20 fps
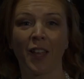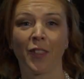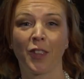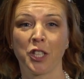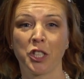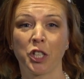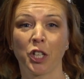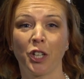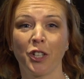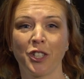
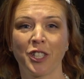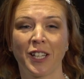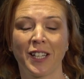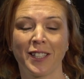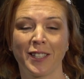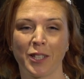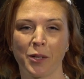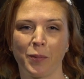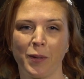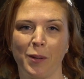The church
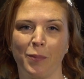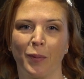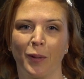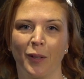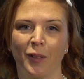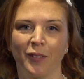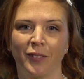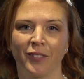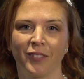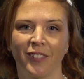is the
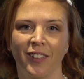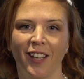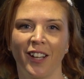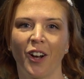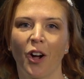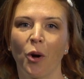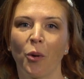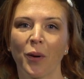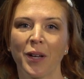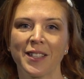people.
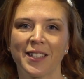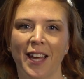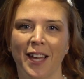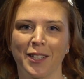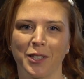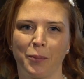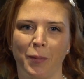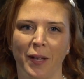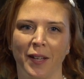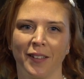It always
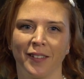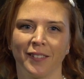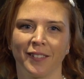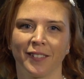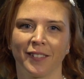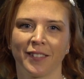has been.